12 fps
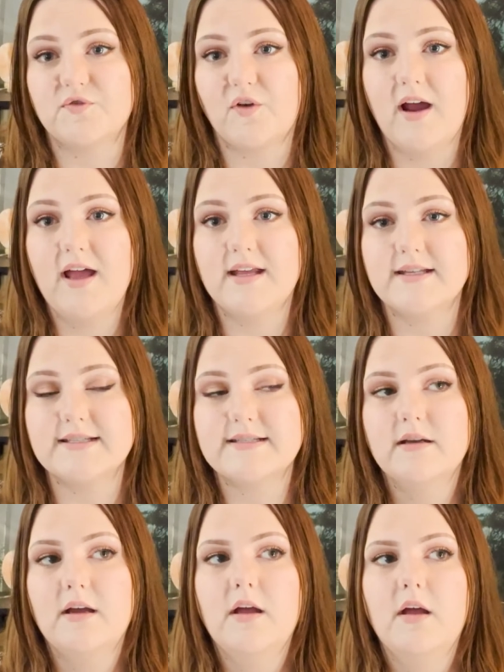
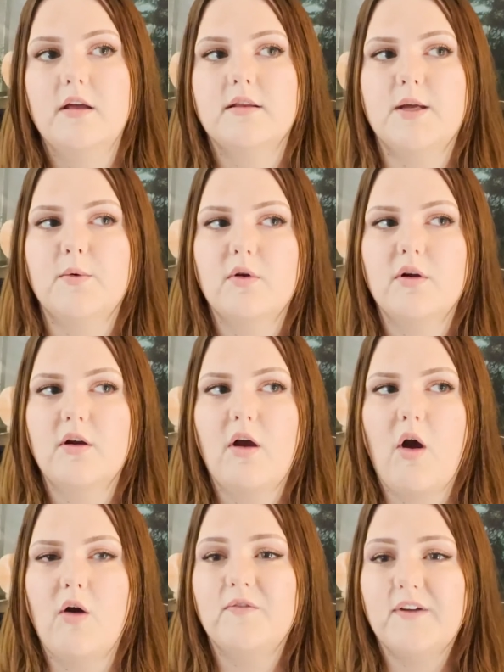friends, they were
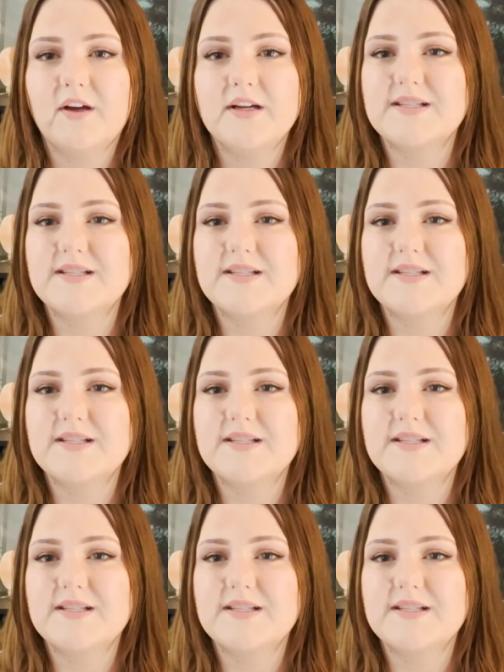all very